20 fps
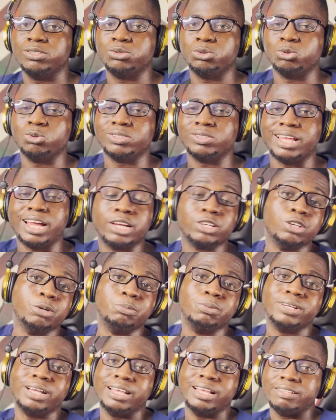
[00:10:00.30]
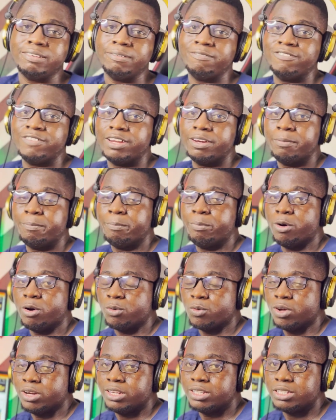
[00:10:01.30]
to tag your book as a very poor
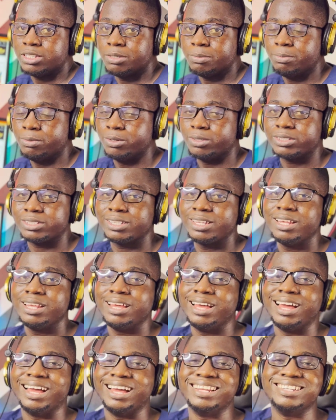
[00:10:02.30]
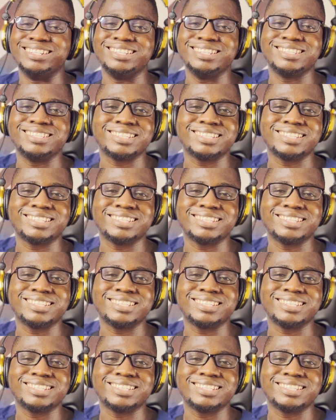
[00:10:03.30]
quality goods, and this